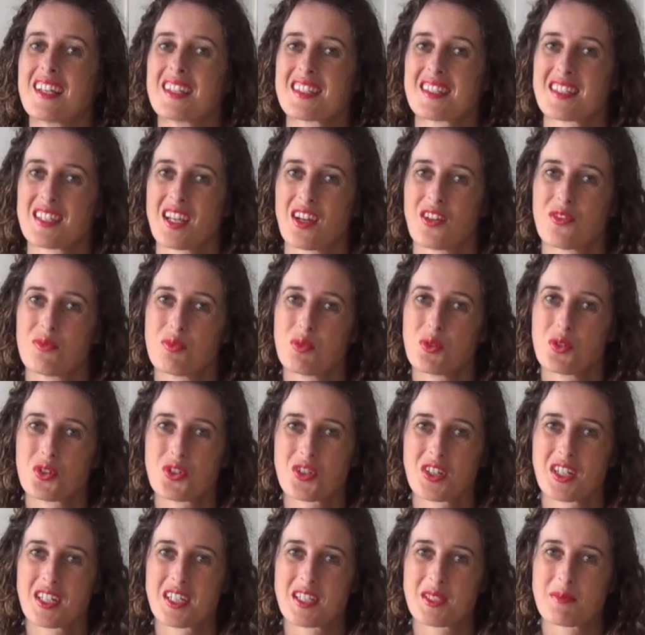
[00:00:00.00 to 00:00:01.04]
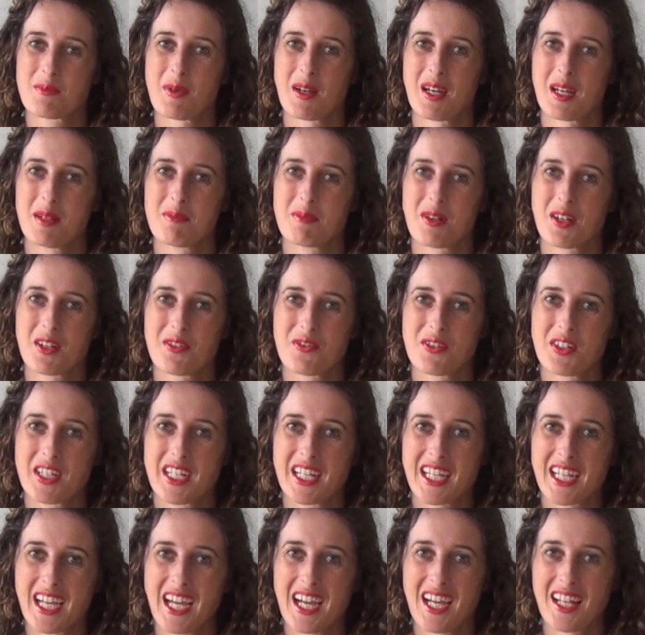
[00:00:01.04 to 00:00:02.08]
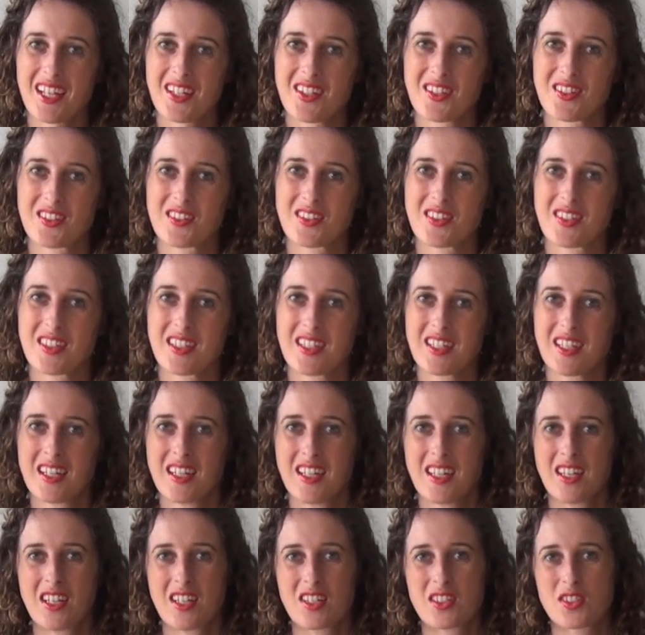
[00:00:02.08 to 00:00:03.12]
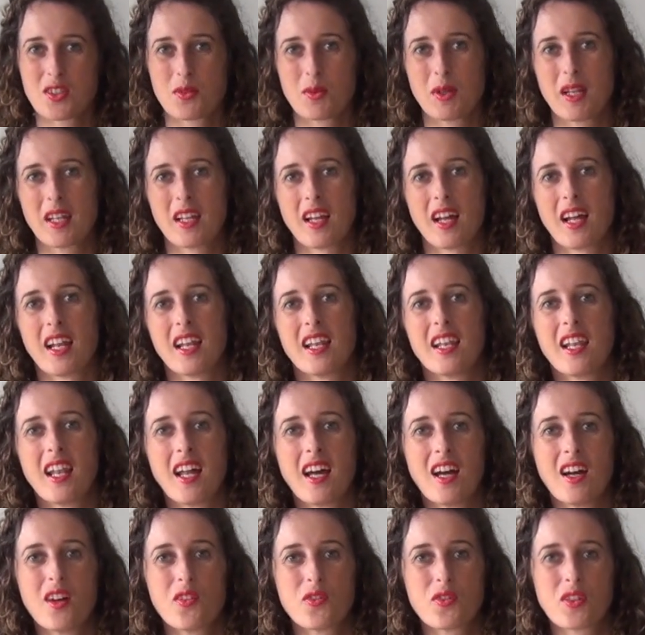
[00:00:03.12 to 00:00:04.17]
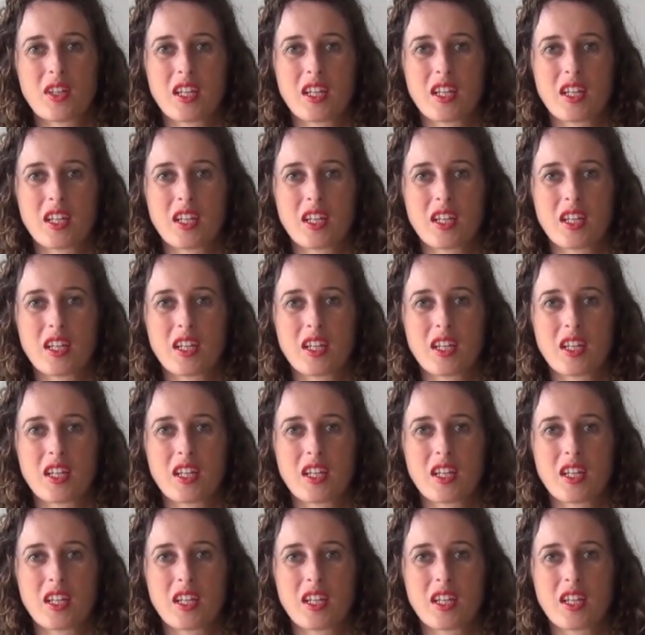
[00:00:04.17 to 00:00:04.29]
self-portrait inspired by Frida Kahlo. So I love